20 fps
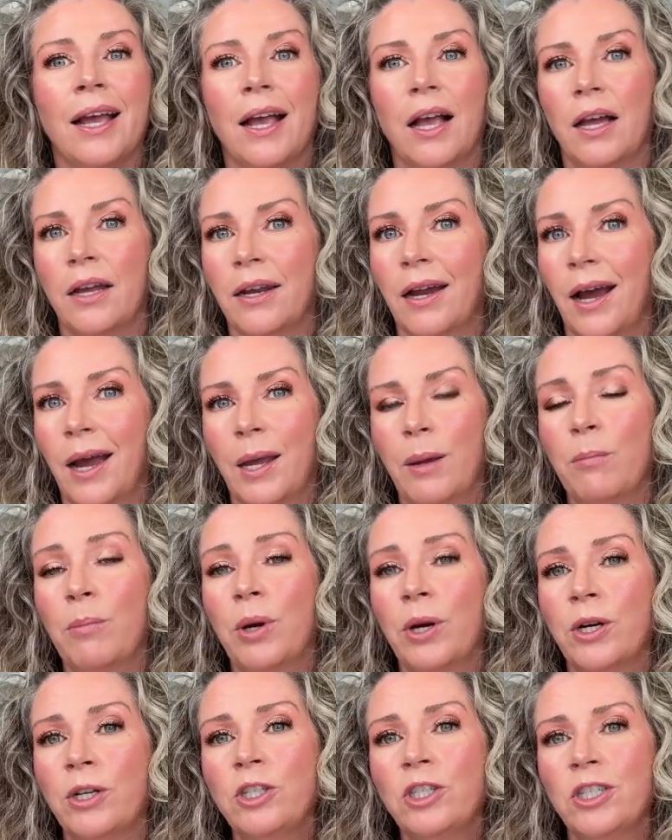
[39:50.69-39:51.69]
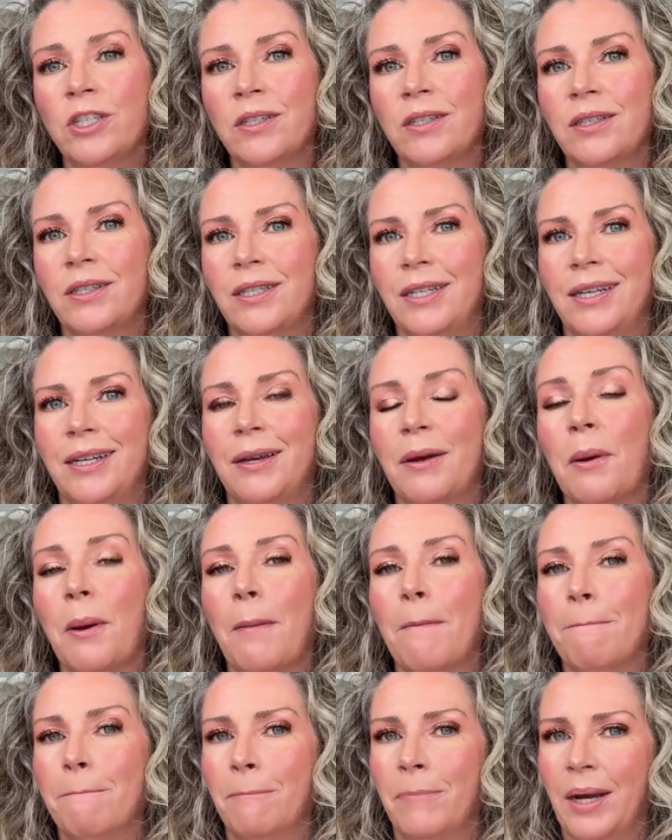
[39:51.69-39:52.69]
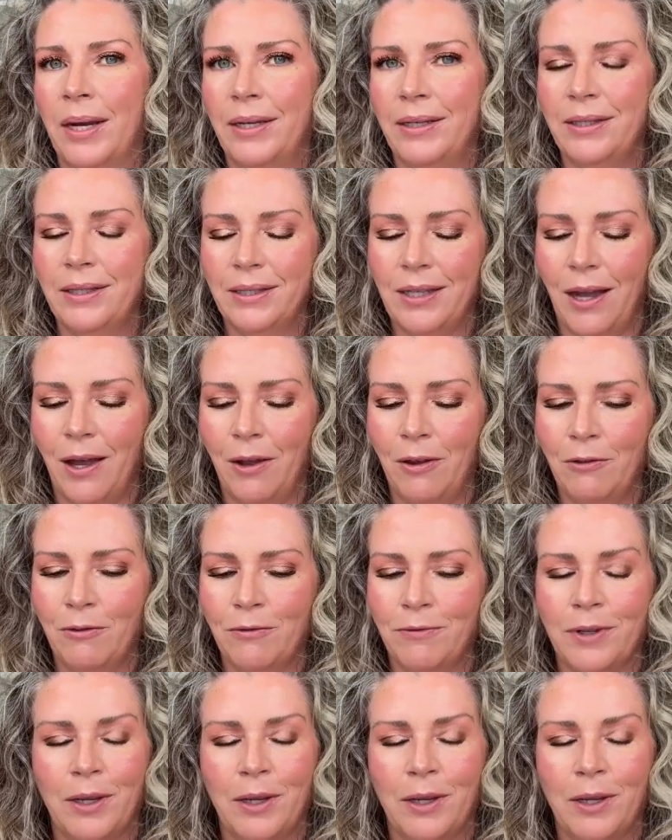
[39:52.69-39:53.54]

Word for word: And I purchased it myself.